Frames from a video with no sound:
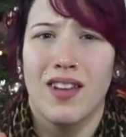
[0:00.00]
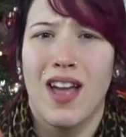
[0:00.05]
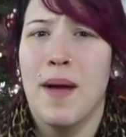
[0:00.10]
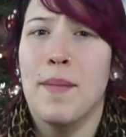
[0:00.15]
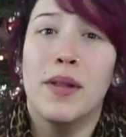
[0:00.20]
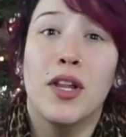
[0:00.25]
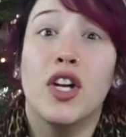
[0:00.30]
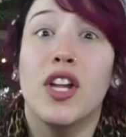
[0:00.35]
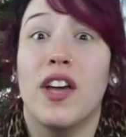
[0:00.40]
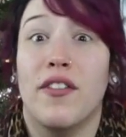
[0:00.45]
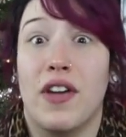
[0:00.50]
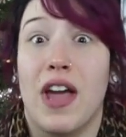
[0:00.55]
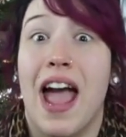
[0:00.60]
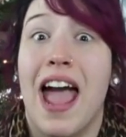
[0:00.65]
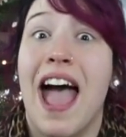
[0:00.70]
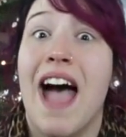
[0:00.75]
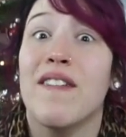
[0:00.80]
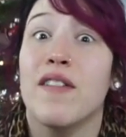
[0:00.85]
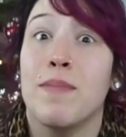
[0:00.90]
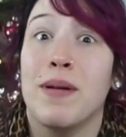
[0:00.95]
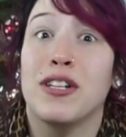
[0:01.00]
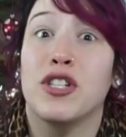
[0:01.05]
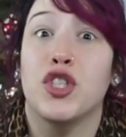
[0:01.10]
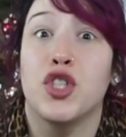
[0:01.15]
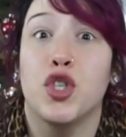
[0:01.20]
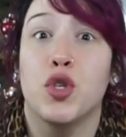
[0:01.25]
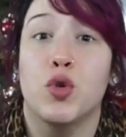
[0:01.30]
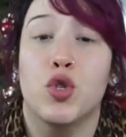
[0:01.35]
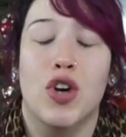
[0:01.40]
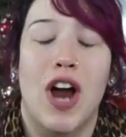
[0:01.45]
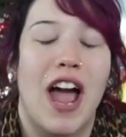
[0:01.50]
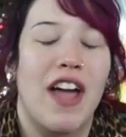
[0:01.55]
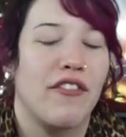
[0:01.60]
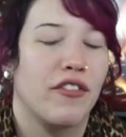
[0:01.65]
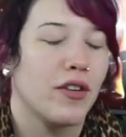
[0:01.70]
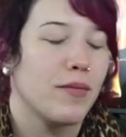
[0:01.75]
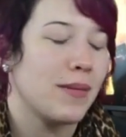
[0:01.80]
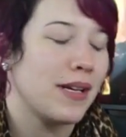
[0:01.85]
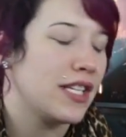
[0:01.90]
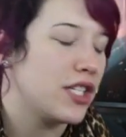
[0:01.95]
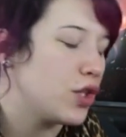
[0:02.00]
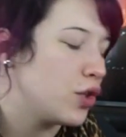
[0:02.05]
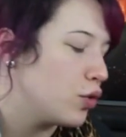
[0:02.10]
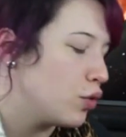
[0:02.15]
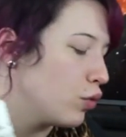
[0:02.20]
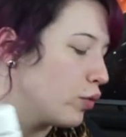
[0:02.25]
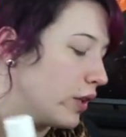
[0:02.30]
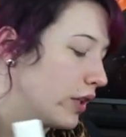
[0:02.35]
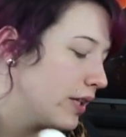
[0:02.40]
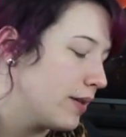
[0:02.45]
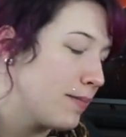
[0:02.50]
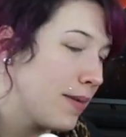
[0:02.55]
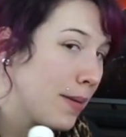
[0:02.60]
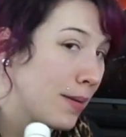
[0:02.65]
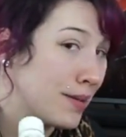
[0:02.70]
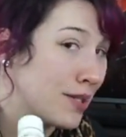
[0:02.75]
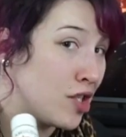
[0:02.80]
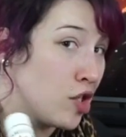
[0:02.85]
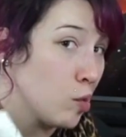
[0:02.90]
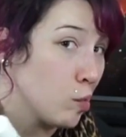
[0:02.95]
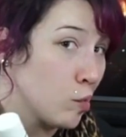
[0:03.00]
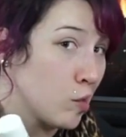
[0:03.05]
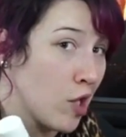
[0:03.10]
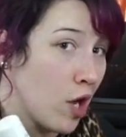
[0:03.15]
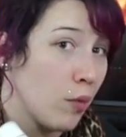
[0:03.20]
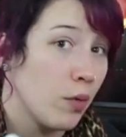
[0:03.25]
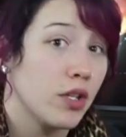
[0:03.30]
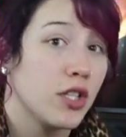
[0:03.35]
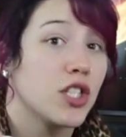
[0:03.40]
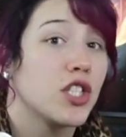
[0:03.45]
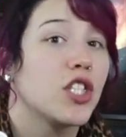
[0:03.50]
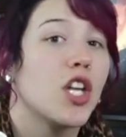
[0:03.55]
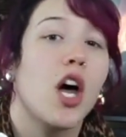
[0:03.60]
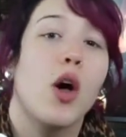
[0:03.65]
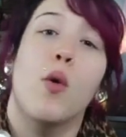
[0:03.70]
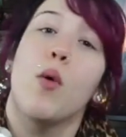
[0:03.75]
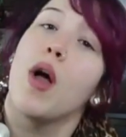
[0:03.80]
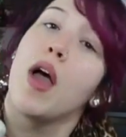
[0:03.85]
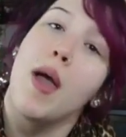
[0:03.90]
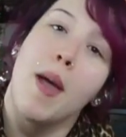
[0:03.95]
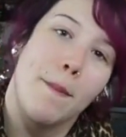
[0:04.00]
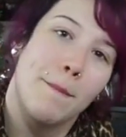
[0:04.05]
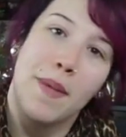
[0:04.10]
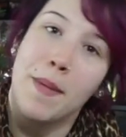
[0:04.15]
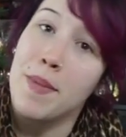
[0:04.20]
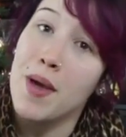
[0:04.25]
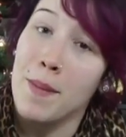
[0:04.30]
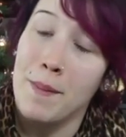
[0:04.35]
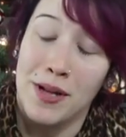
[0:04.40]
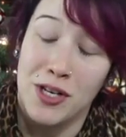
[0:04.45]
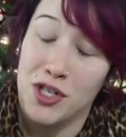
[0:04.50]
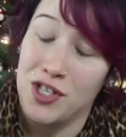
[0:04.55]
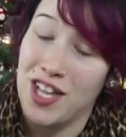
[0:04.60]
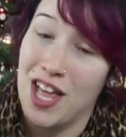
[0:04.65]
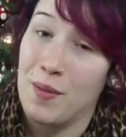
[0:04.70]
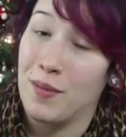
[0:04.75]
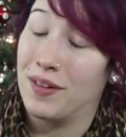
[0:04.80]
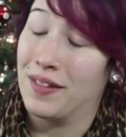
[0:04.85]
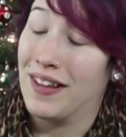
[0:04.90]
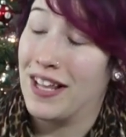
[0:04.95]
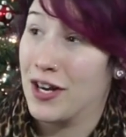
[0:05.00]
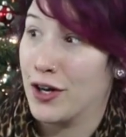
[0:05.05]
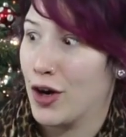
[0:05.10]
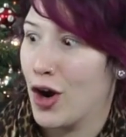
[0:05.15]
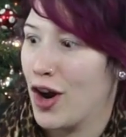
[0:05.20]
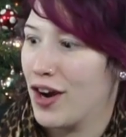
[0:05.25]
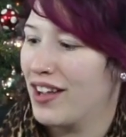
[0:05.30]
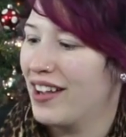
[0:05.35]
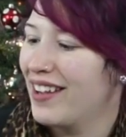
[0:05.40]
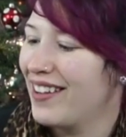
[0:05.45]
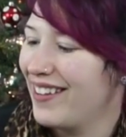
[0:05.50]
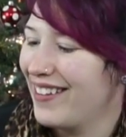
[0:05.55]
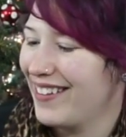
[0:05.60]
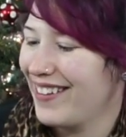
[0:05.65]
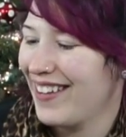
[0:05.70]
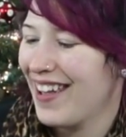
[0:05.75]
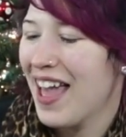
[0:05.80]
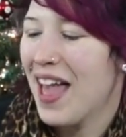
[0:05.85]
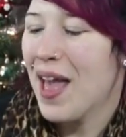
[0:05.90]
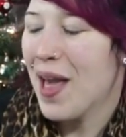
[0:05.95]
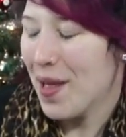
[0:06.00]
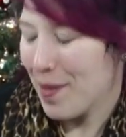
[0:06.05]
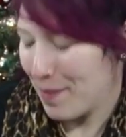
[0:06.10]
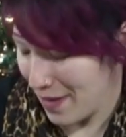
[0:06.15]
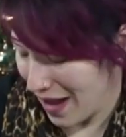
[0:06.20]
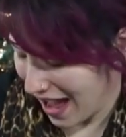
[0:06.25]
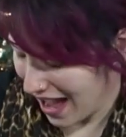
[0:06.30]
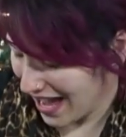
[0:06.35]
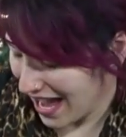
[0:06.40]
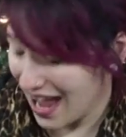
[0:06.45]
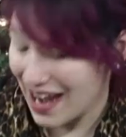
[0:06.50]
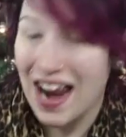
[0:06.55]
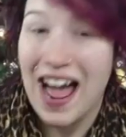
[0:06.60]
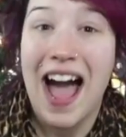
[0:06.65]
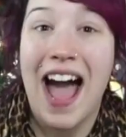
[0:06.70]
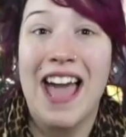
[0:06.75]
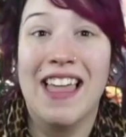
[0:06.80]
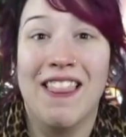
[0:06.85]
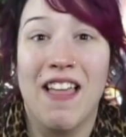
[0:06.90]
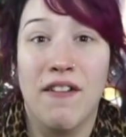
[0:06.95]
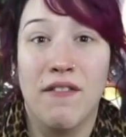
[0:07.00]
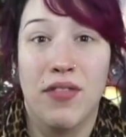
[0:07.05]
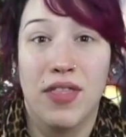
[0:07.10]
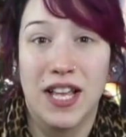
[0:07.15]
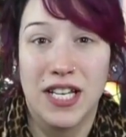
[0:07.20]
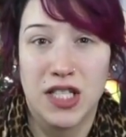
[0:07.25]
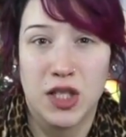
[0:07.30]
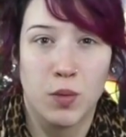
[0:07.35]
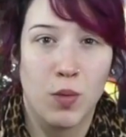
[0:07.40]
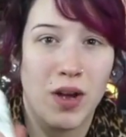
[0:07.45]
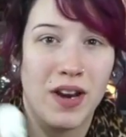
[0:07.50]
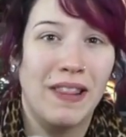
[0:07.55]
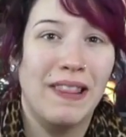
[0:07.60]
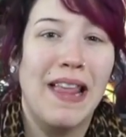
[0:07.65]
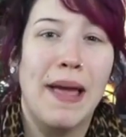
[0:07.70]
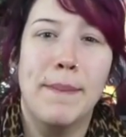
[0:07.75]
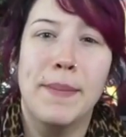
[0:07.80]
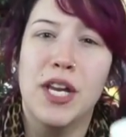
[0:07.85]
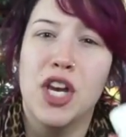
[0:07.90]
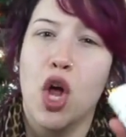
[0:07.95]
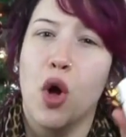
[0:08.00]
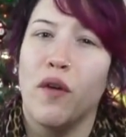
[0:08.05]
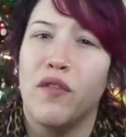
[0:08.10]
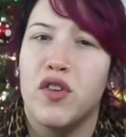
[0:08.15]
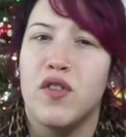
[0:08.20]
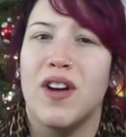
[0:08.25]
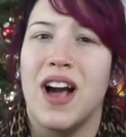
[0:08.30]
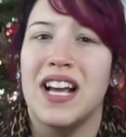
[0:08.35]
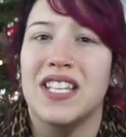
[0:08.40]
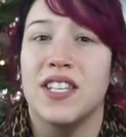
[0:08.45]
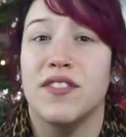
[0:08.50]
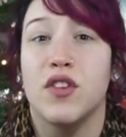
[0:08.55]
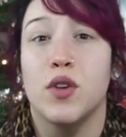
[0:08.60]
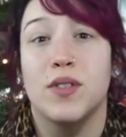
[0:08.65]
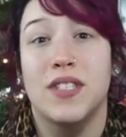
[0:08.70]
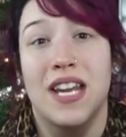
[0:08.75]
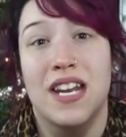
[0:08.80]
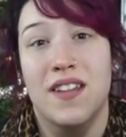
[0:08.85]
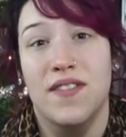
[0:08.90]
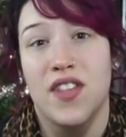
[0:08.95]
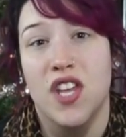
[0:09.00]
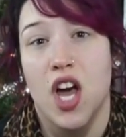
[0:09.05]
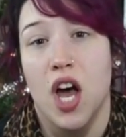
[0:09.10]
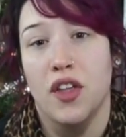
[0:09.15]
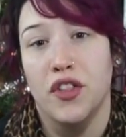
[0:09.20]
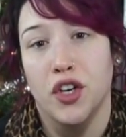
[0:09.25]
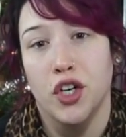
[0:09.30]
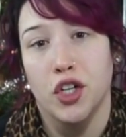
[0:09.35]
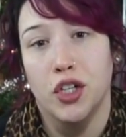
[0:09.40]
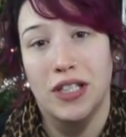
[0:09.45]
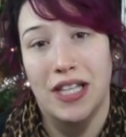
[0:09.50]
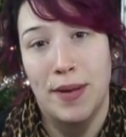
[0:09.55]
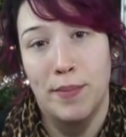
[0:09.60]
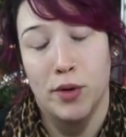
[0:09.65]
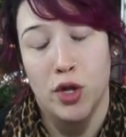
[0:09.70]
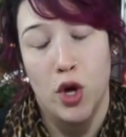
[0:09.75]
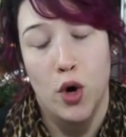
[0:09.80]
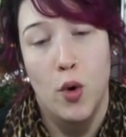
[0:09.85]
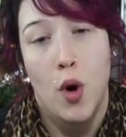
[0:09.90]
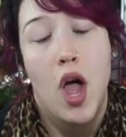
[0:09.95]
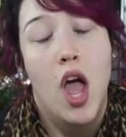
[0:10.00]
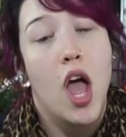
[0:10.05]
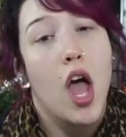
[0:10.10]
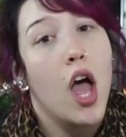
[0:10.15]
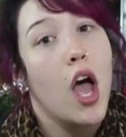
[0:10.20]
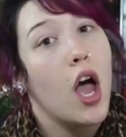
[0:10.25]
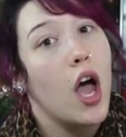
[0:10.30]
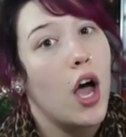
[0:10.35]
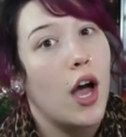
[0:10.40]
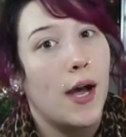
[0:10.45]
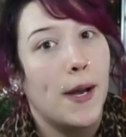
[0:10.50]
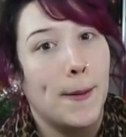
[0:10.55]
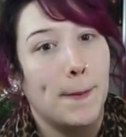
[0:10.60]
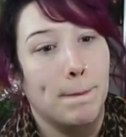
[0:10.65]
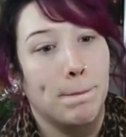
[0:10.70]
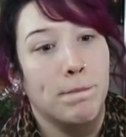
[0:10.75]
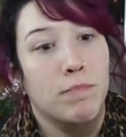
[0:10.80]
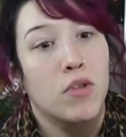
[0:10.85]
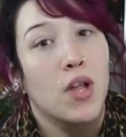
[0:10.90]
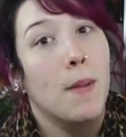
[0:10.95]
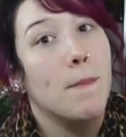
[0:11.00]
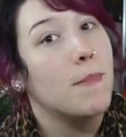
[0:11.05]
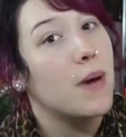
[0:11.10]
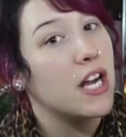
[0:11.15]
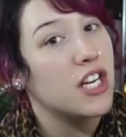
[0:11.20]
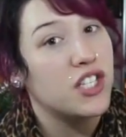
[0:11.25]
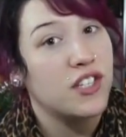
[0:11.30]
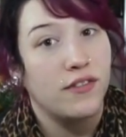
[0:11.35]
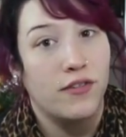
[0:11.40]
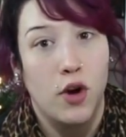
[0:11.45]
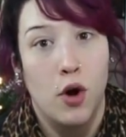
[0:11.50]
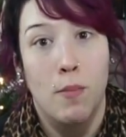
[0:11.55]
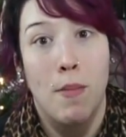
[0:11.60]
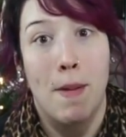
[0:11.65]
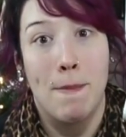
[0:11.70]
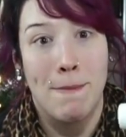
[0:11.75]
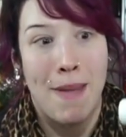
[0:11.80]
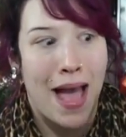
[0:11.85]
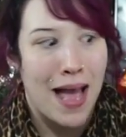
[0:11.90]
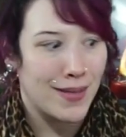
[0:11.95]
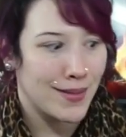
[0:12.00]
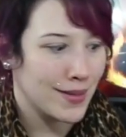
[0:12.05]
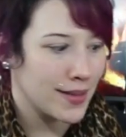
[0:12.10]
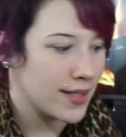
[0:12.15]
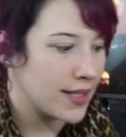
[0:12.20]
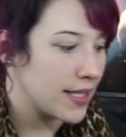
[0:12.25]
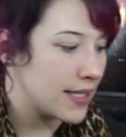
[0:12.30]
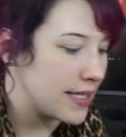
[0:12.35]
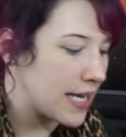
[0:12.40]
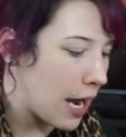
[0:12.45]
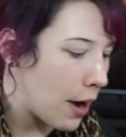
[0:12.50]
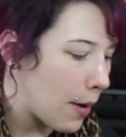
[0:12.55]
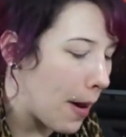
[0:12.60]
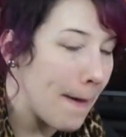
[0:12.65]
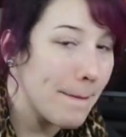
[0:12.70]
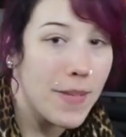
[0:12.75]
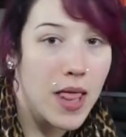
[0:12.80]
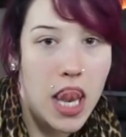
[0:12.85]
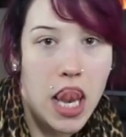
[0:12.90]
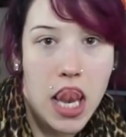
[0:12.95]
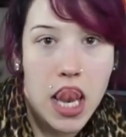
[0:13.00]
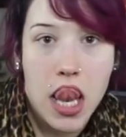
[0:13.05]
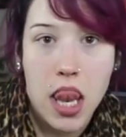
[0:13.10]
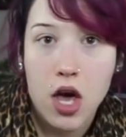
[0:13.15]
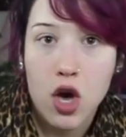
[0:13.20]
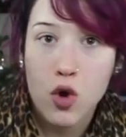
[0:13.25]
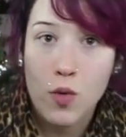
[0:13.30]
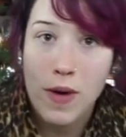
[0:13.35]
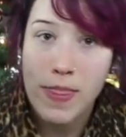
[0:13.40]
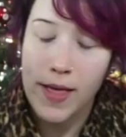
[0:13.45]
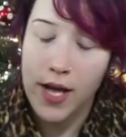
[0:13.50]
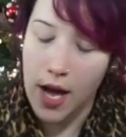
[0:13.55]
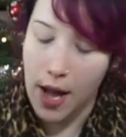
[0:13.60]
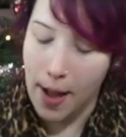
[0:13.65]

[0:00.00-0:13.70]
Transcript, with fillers: I'm a little iffy. I haven't been too dry for me to really be able to use that one. So maybe I'll mention that one later on. But again, I love this one. Let me know if you guys have used any of the other Glam Glow um, Mud to Foam masks down below in the